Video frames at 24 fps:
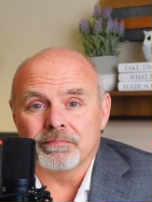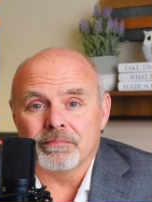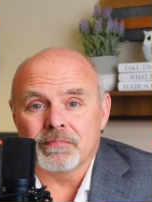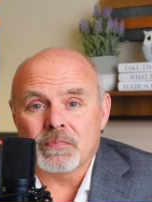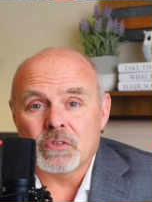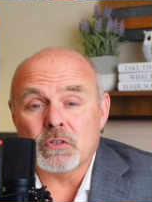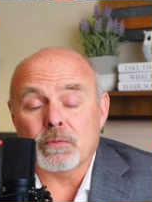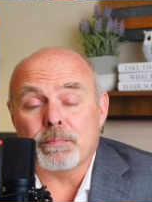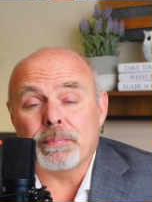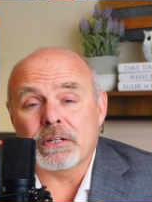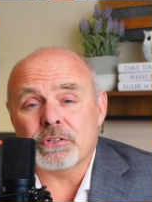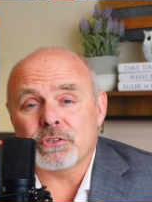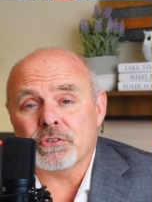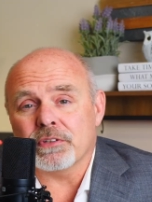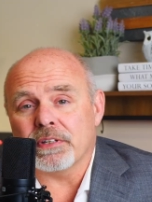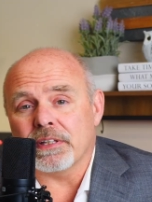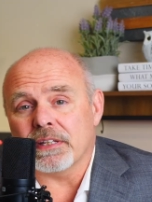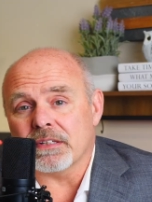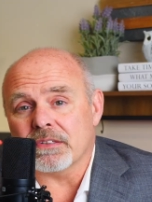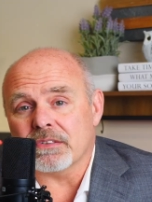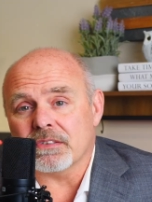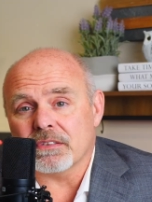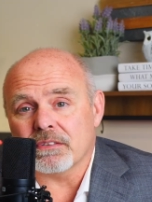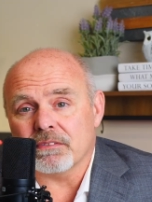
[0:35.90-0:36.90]
So picture
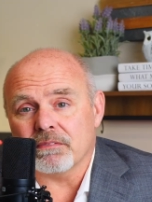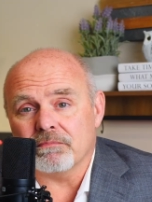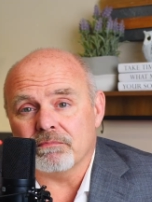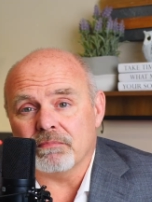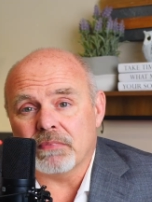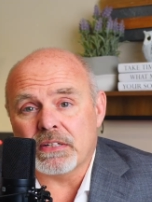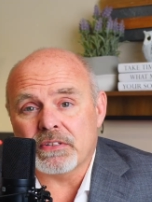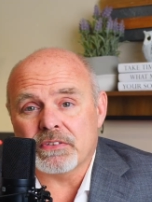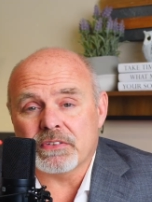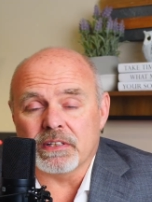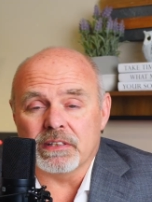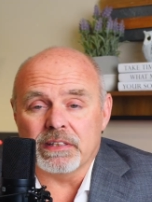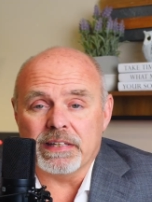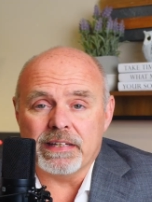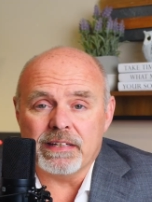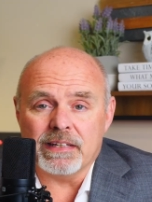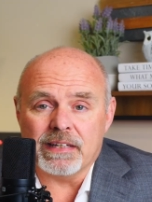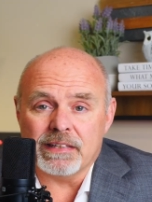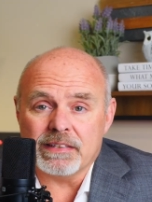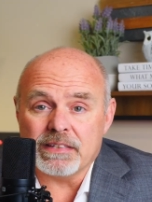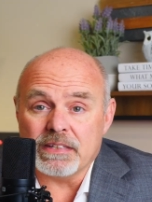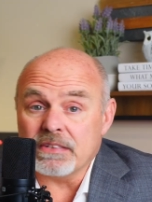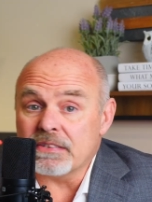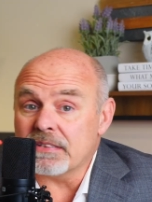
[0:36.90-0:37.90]
this. It's the late
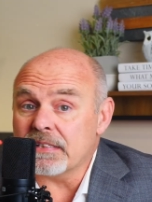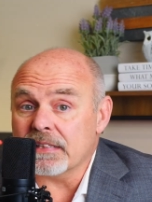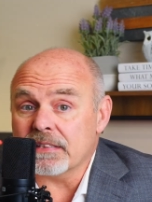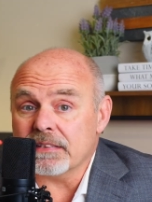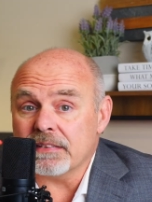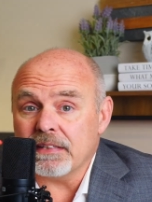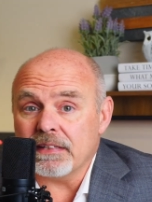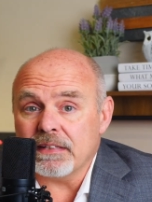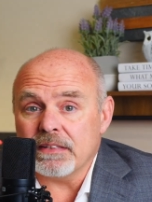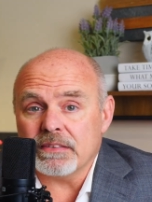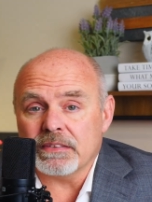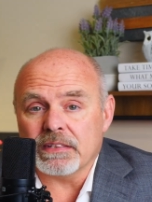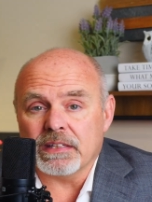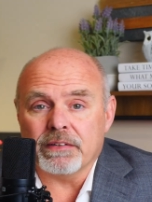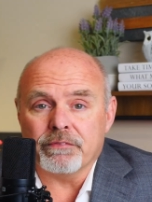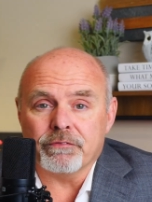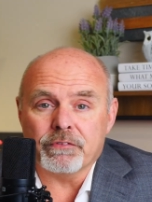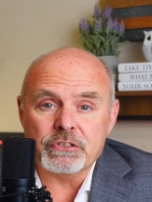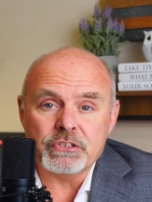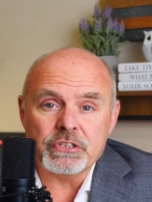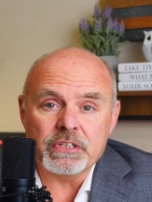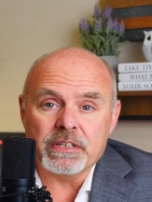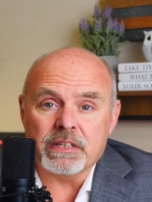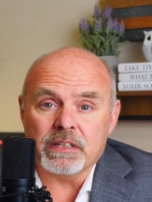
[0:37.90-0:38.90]
nineteen sixties and
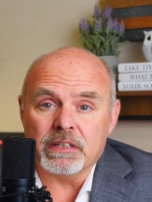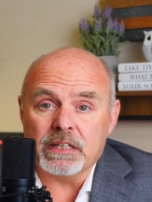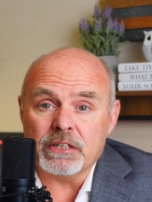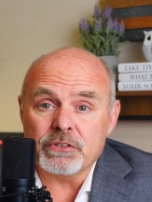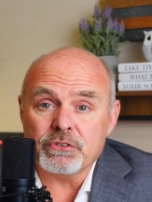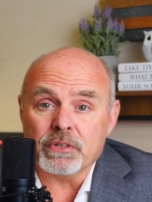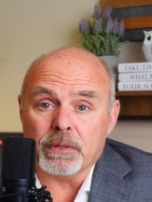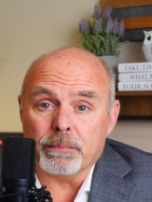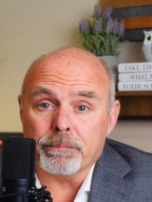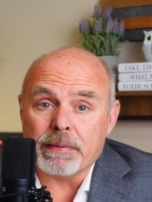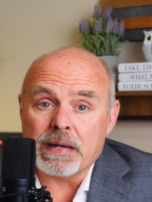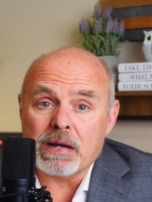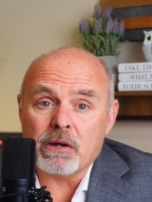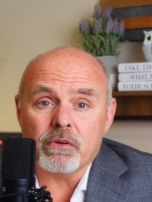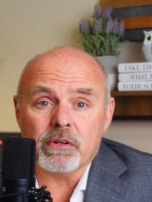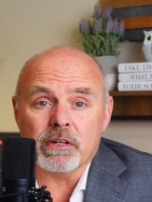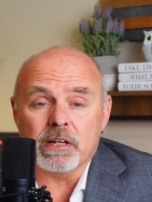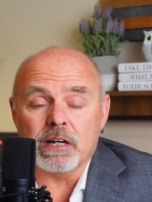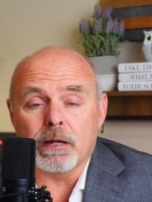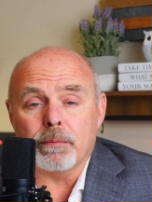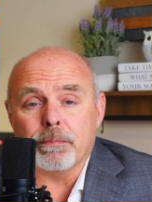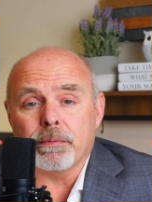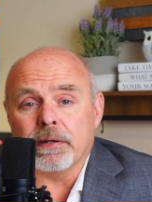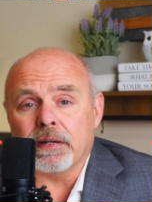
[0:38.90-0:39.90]
Virginia Electric and Power
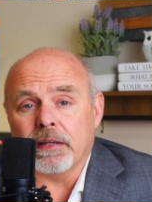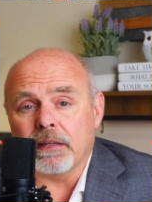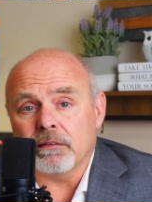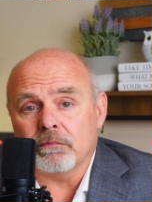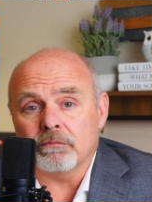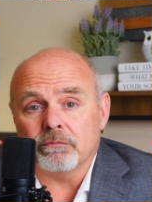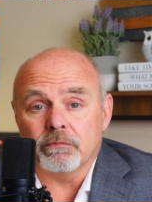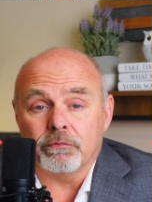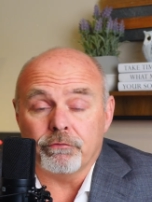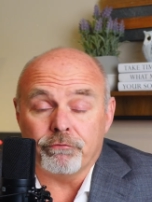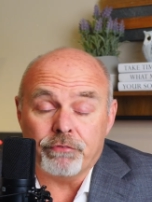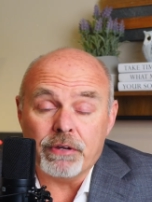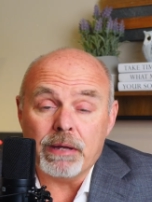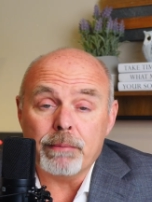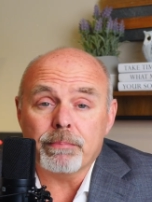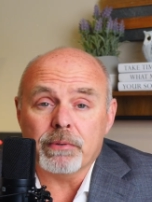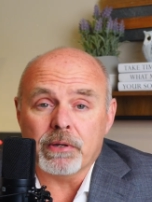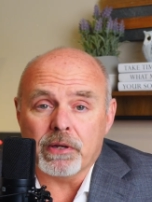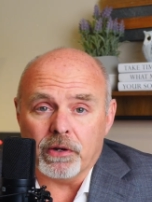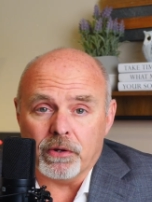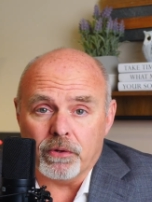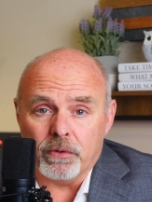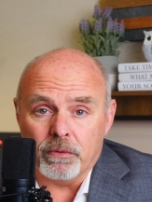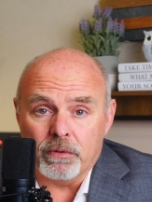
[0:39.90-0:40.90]
Company,
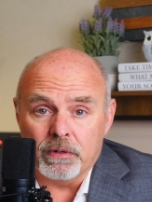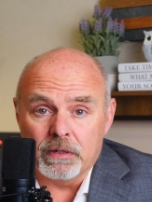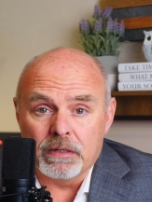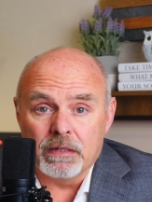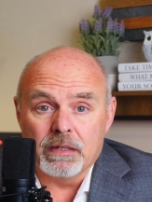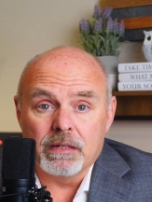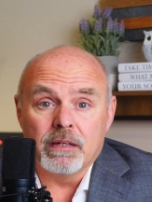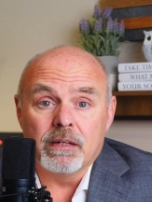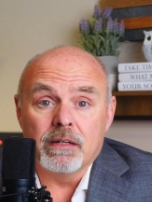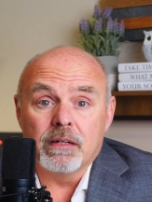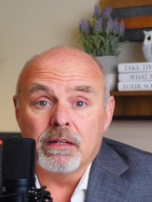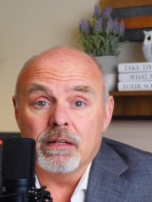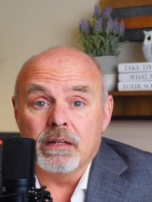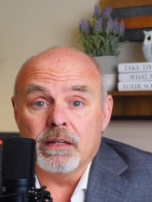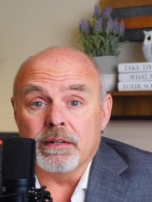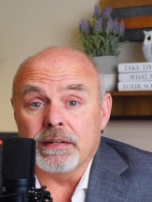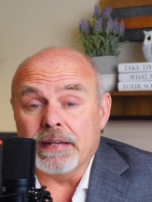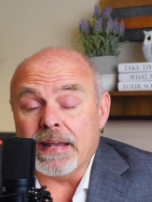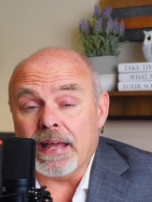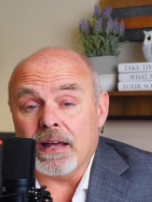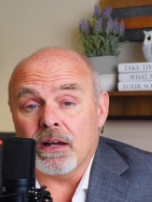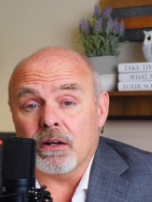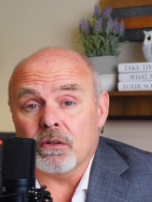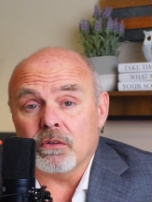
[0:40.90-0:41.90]
VEPCO,
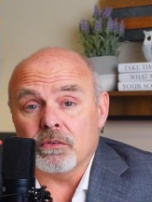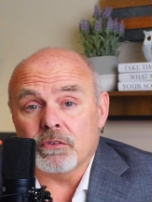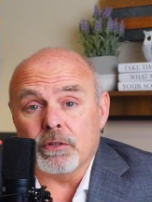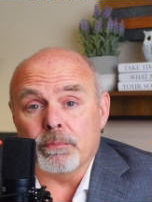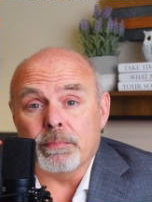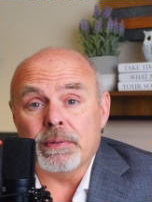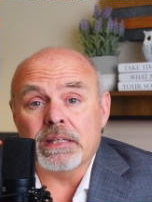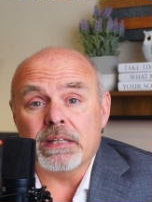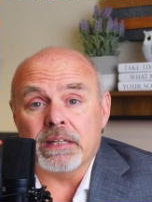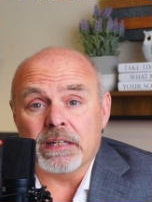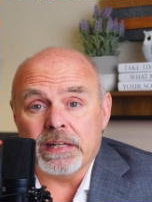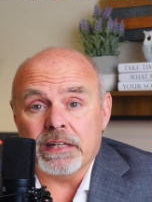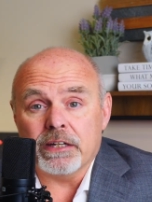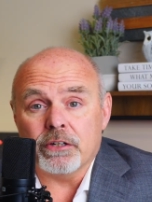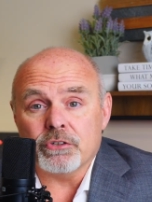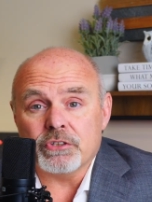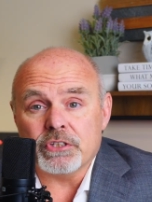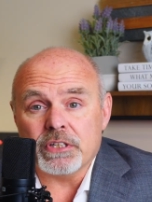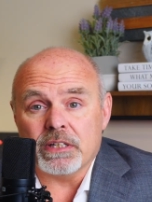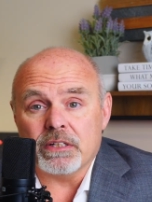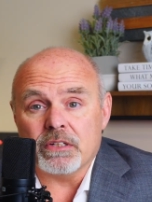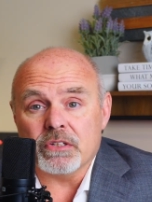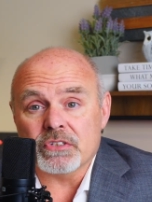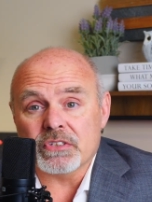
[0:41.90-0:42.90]
now Dominion
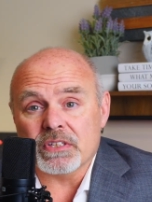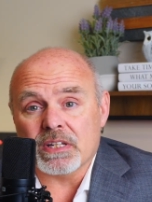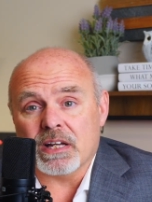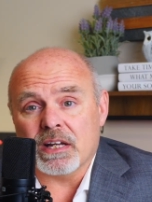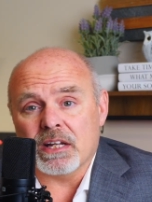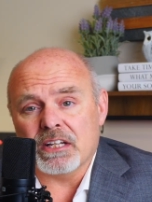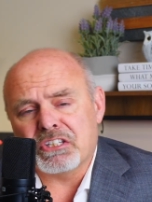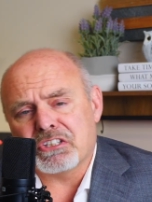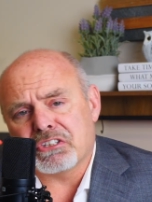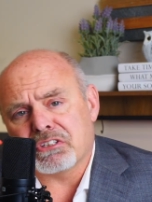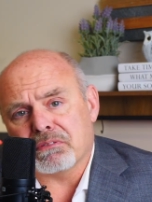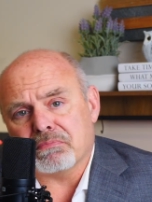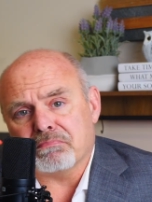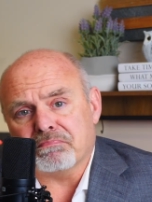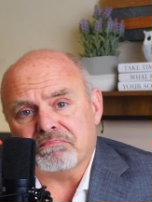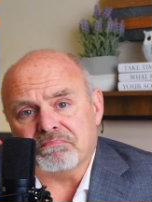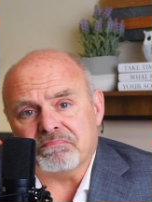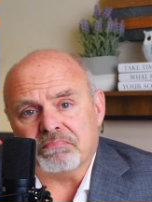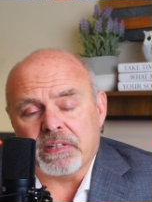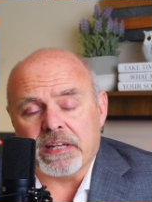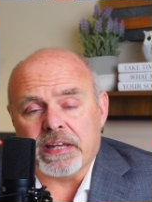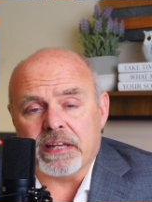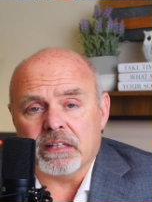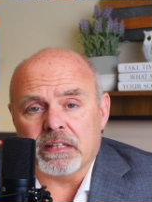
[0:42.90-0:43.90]
Energy, decides,
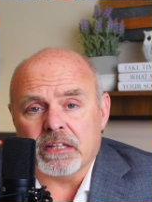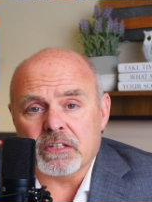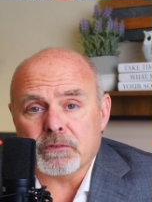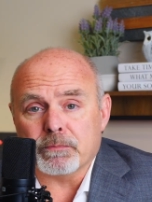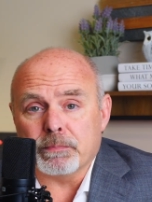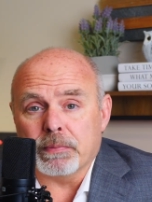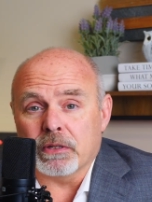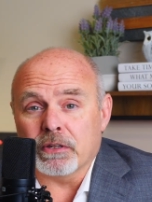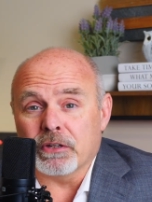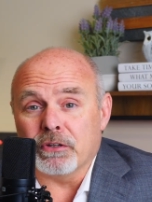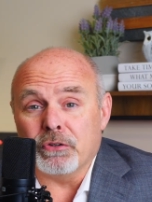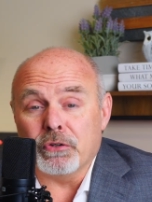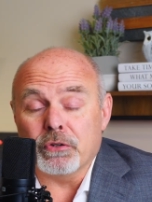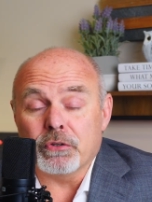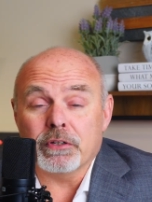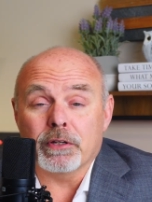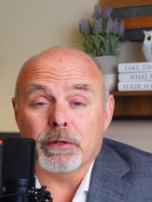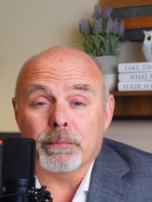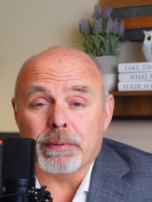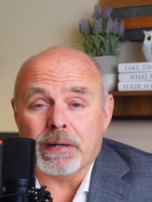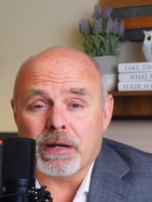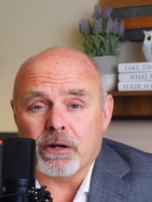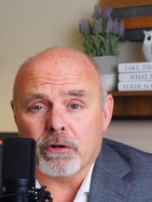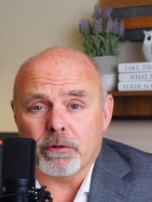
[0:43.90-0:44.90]
hey, let's build a nuclear
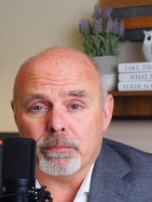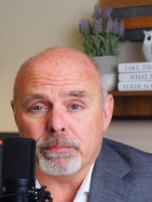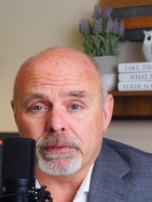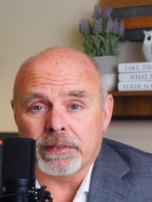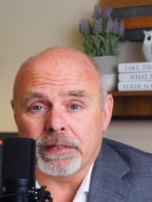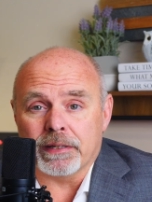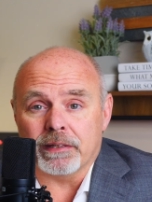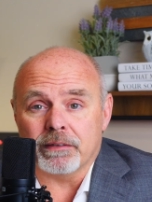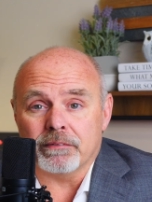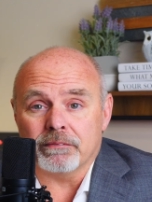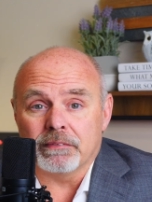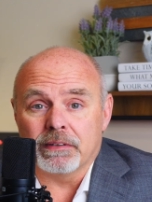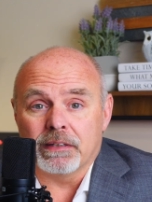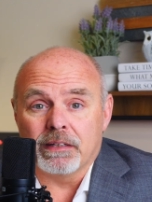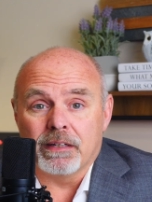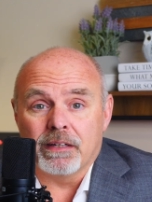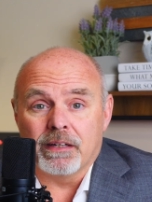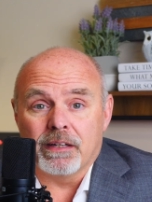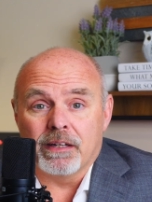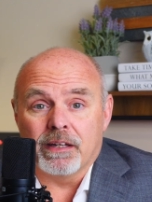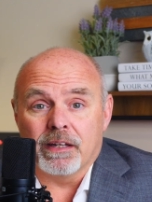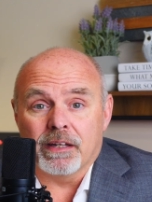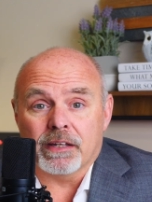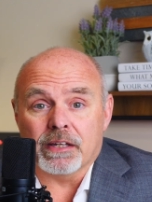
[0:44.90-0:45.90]
power plant.
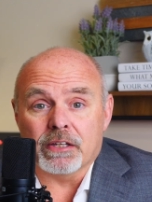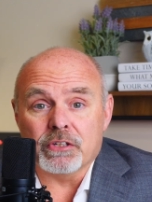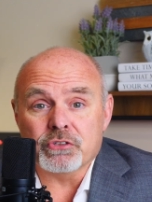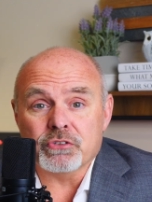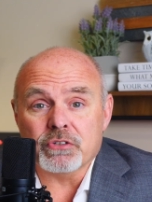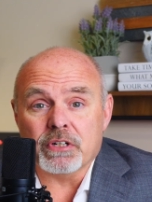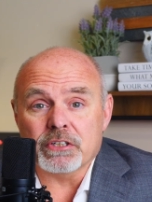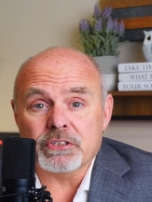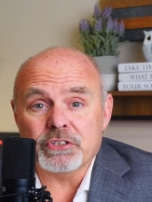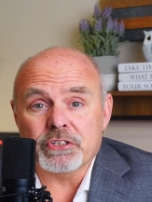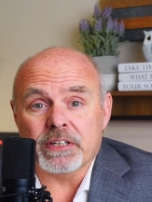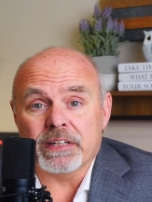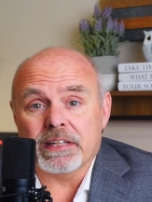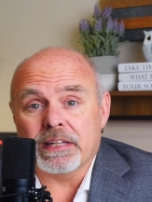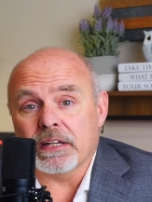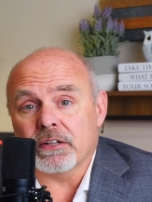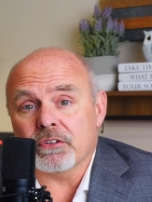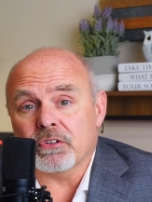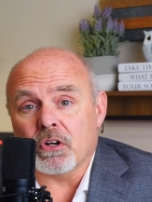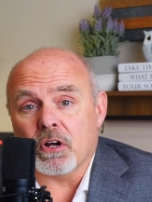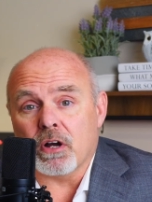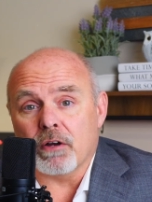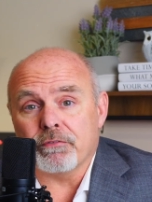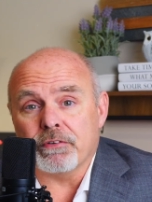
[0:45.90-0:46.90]
Construction
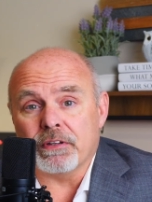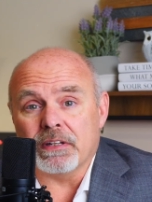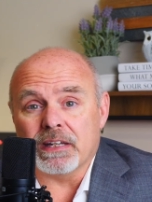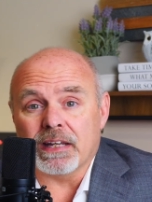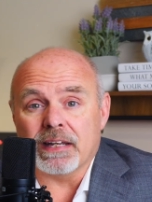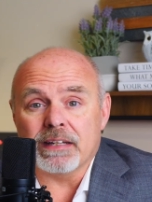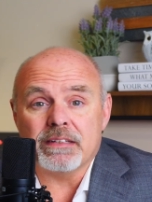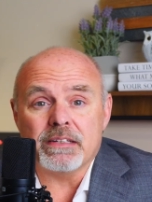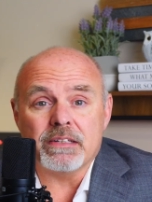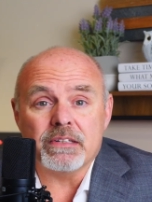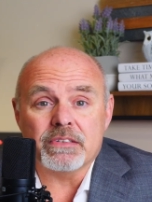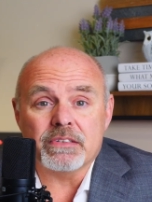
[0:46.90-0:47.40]
kicked off in nineteen